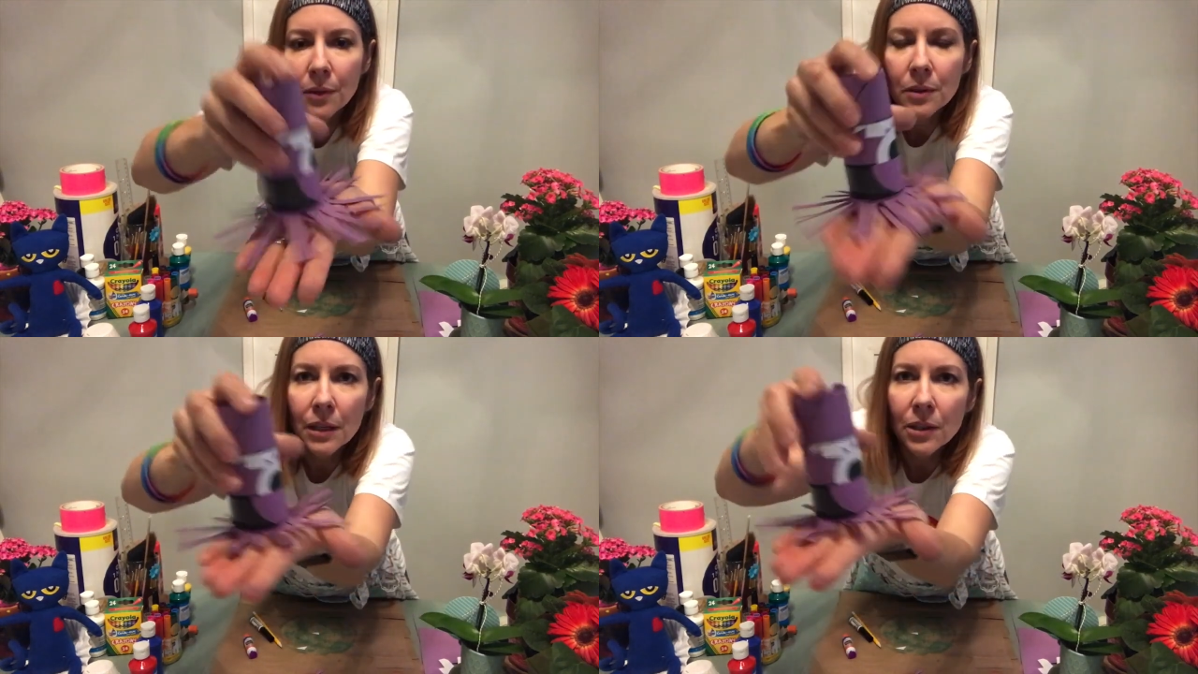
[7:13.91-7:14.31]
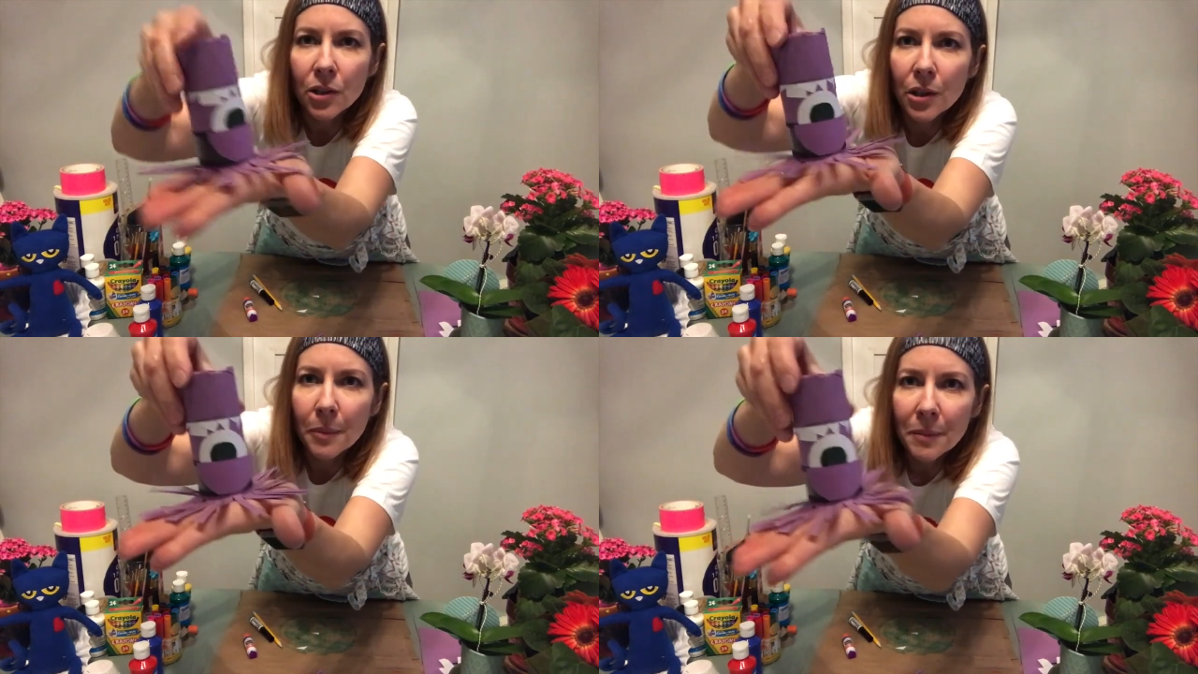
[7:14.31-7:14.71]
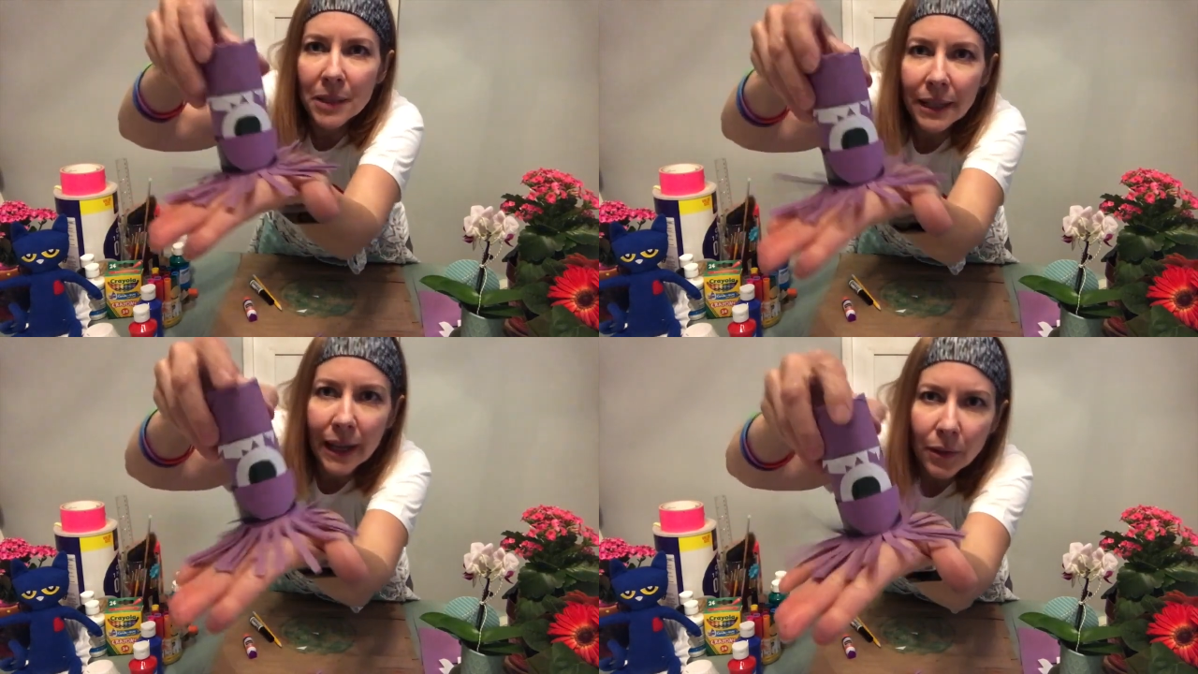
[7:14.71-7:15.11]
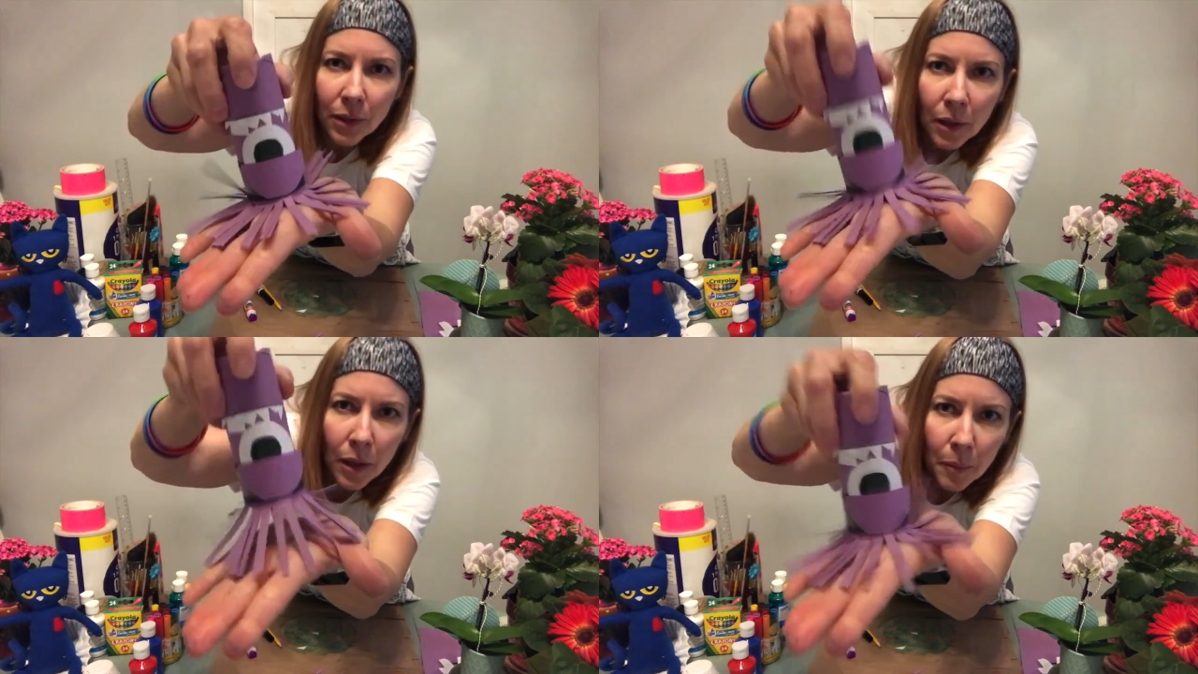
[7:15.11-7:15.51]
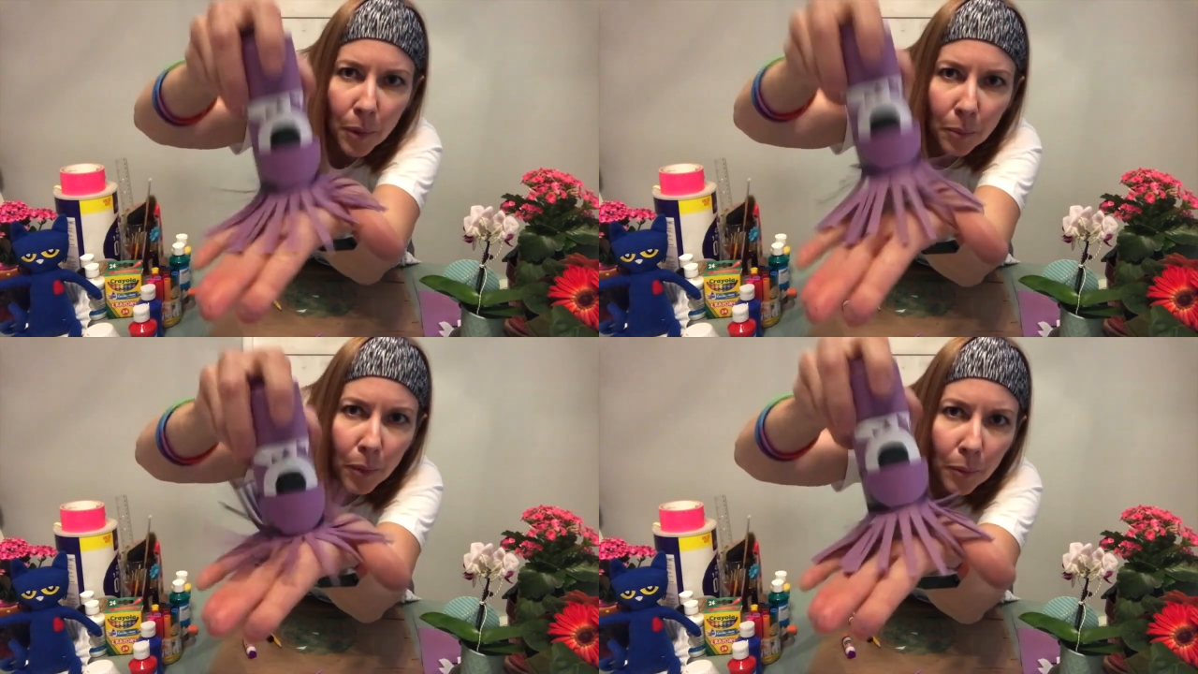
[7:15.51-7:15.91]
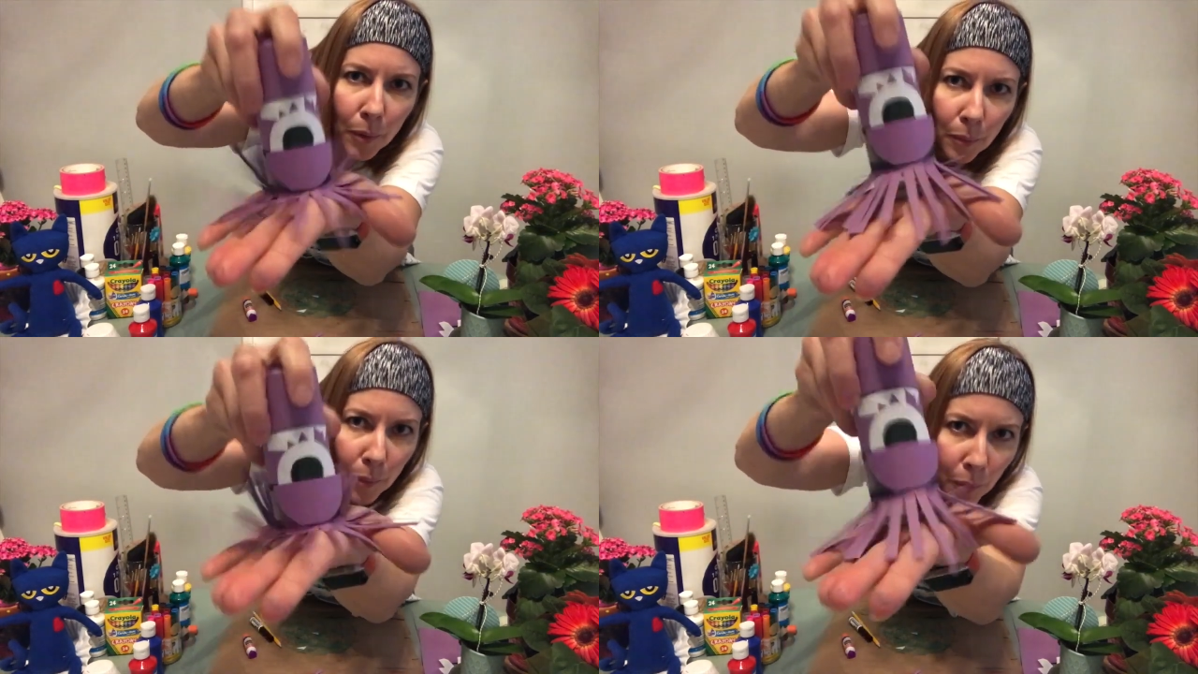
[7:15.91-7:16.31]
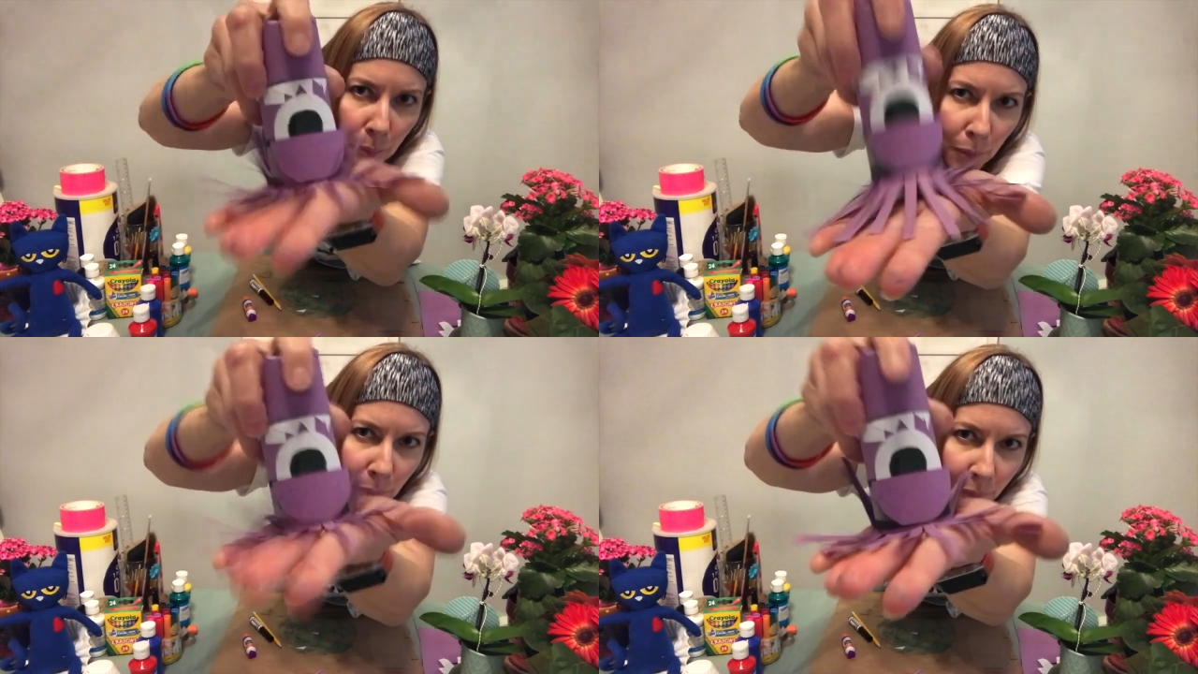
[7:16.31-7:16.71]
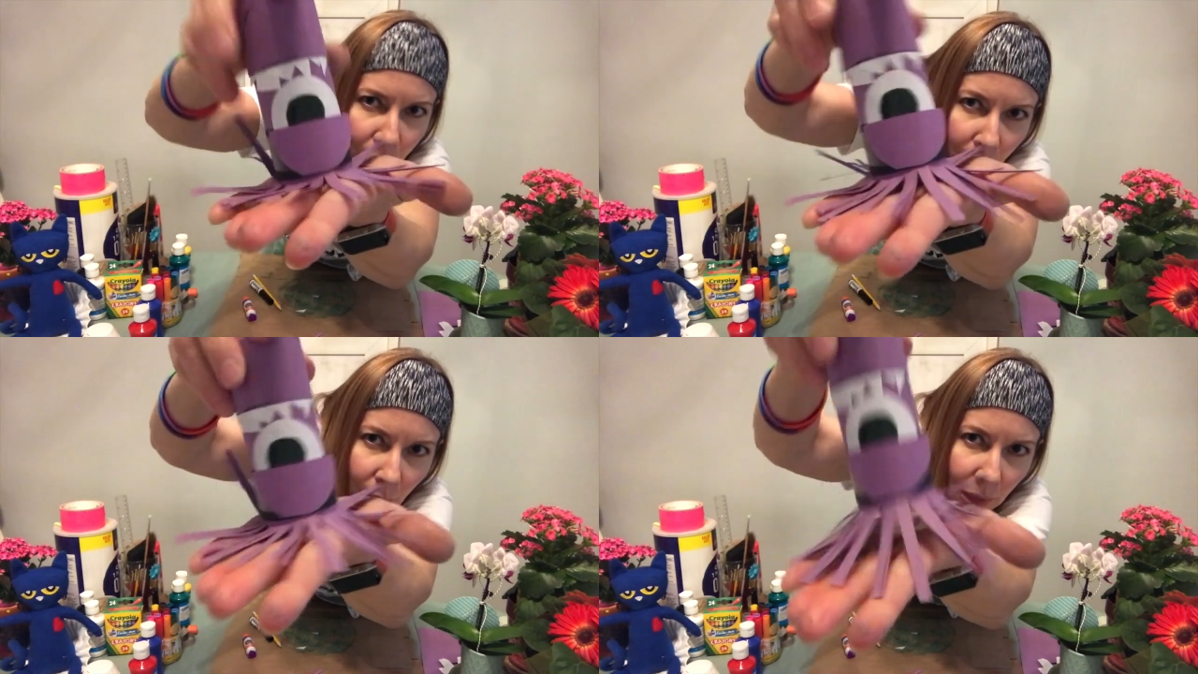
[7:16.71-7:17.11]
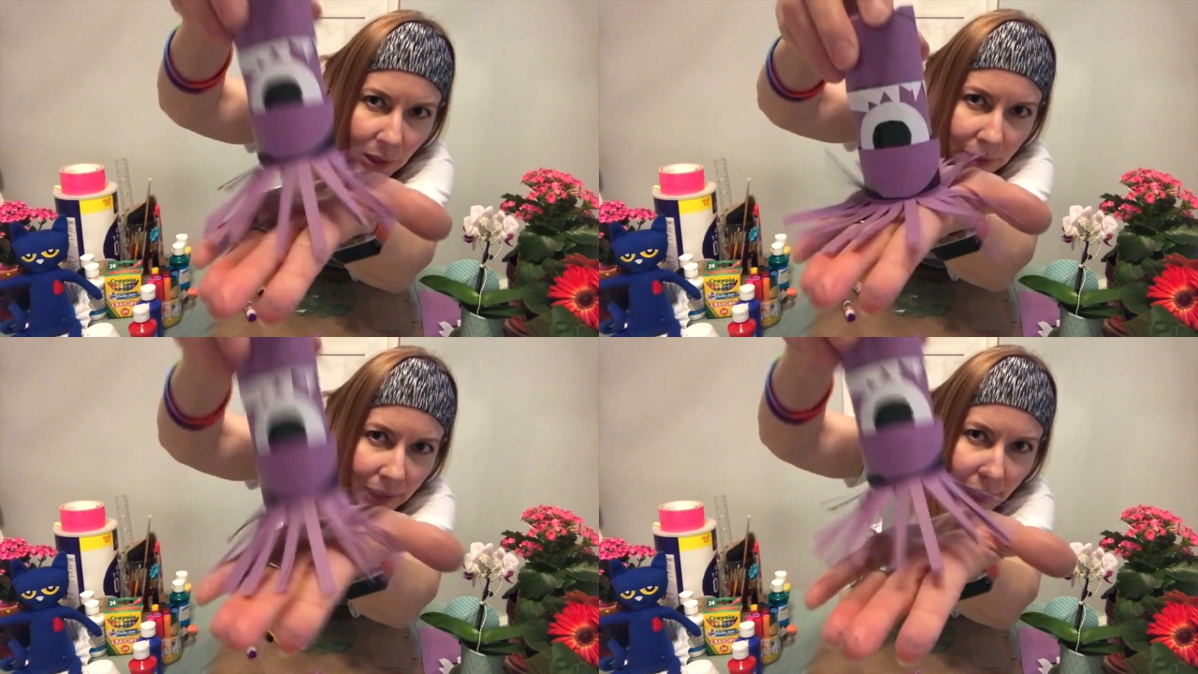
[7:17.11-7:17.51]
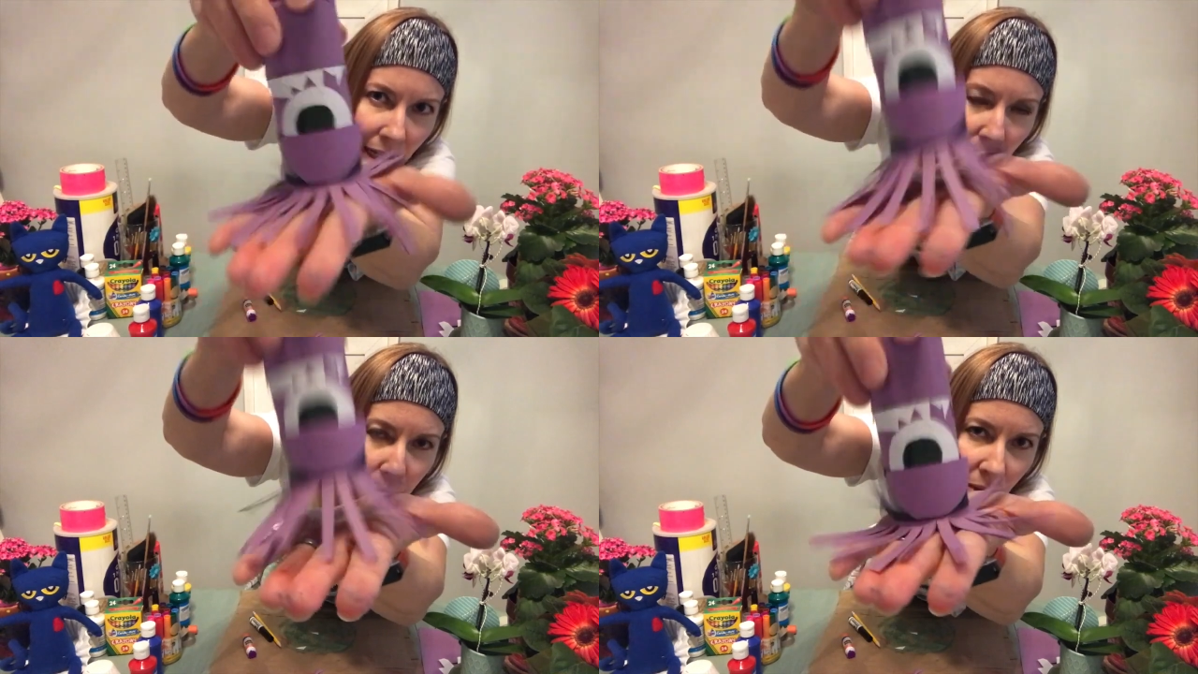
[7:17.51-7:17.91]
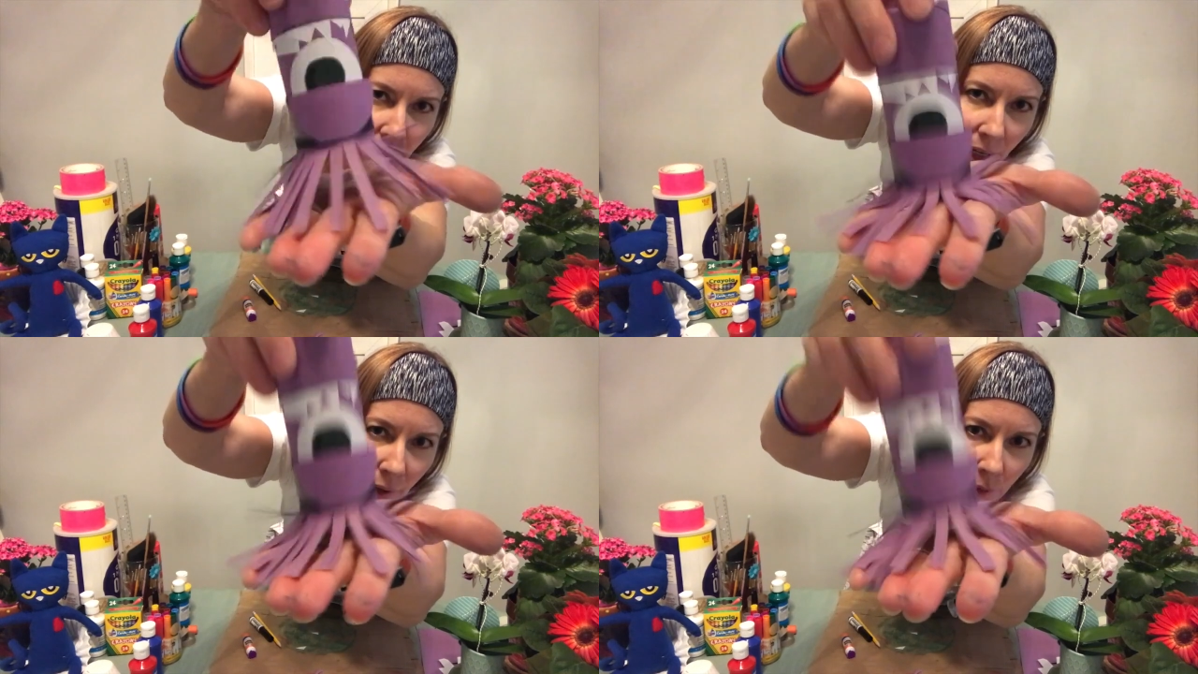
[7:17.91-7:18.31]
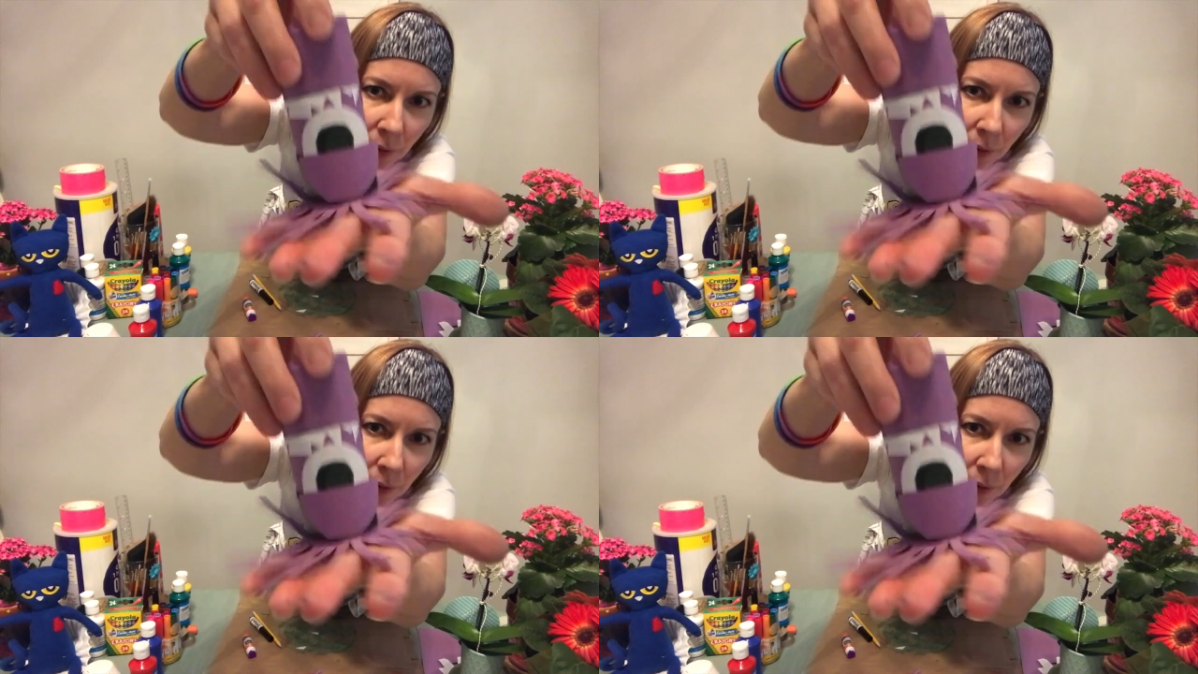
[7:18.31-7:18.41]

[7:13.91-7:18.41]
See, I turned him upside down. Boom, boom, boom, boom, boom. Oh, it looks like an octopus now.